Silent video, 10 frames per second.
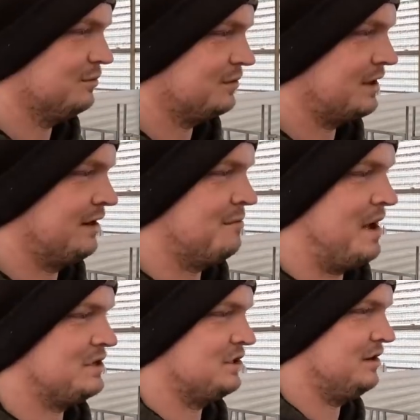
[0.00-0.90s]
Kind of
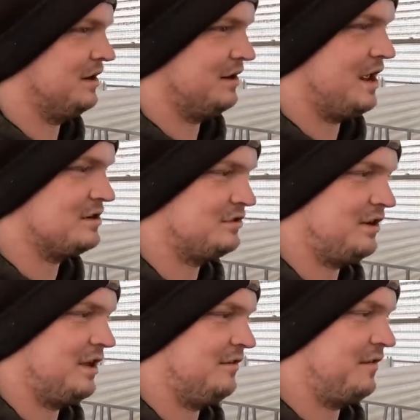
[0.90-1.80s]
mentioned here
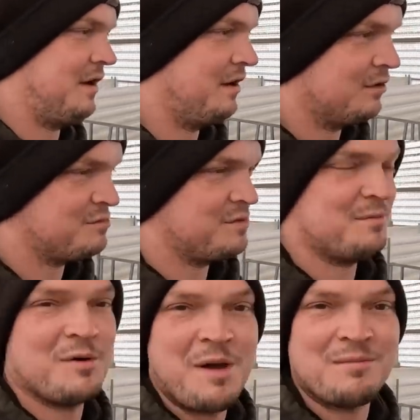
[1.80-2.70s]
yesterday, if I don't
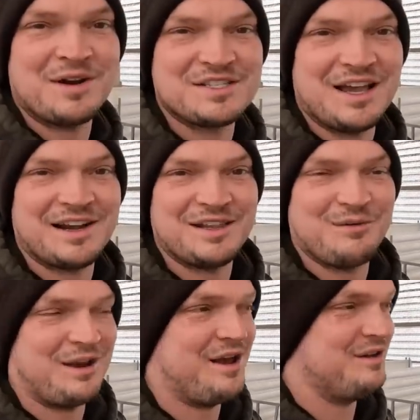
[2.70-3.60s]
remember exactly
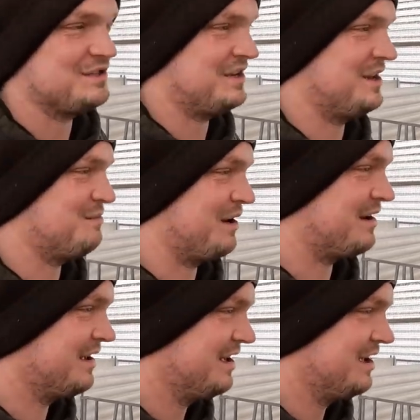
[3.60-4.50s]
what I all said, but I
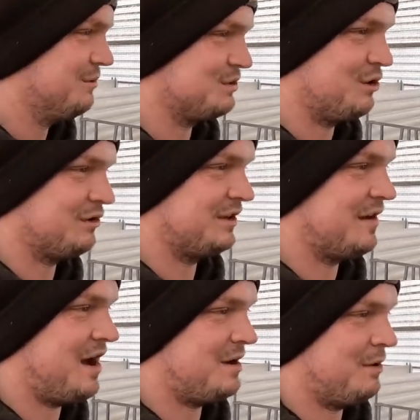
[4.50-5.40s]
was going to
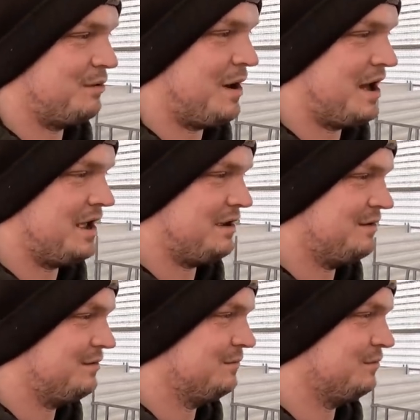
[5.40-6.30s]
talk about why
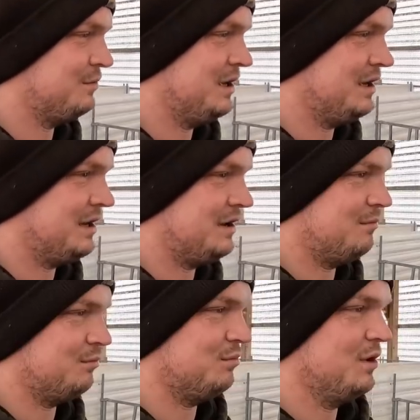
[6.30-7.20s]
we
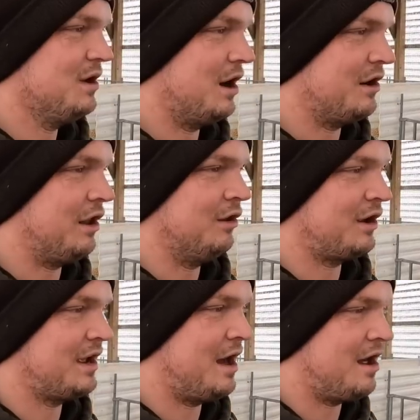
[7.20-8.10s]
are not
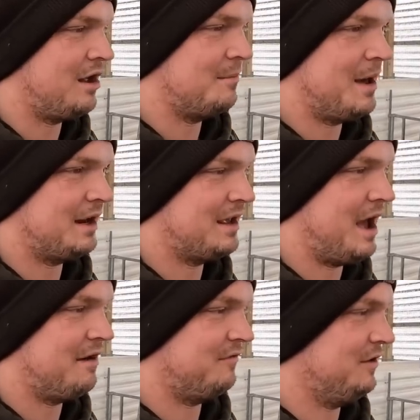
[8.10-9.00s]
looking at automatic
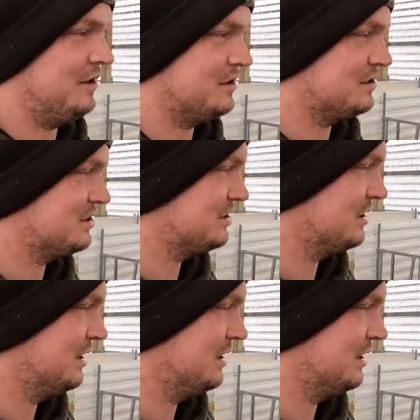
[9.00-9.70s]
calf feeders.